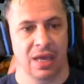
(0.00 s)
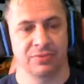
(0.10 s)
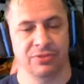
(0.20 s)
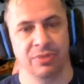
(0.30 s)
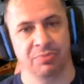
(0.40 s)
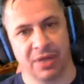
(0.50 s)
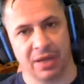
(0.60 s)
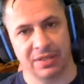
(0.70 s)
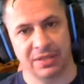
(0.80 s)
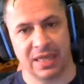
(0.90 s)
So they put
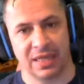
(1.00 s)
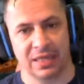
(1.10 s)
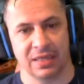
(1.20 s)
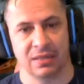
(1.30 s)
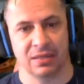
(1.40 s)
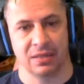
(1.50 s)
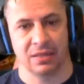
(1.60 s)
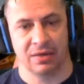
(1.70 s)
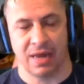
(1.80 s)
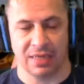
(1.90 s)
out a setting,
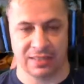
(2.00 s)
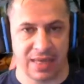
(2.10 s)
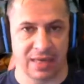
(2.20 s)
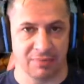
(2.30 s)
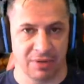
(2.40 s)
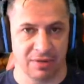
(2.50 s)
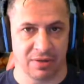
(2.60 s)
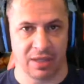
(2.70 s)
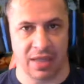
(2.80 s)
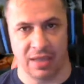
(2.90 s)
not a setting, but
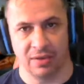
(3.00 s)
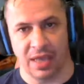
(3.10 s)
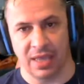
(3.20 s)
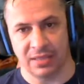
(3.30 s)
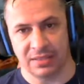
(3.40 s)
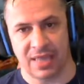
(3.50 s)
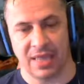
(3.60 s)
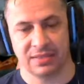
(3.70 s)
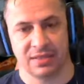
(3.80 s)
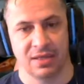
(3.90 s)
a
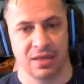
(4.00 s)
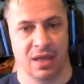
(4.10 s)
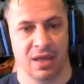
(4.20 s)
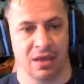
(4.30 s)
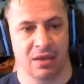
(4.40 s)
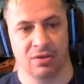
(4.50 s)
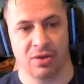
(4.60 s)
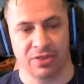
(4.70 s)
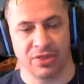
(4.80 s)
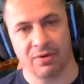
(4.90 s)
set
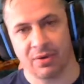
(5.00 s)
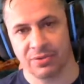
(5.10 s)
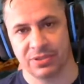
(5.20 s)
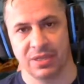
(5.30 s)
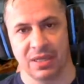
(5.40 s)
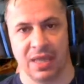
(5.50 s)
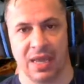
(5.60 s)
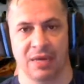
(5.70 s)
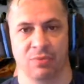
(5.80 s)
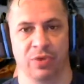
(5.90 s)
called Theros,
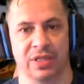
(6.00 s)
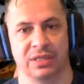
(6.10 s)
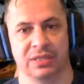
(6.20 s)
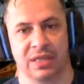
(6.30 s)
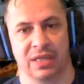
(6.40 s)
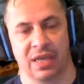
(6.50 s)
and WizKids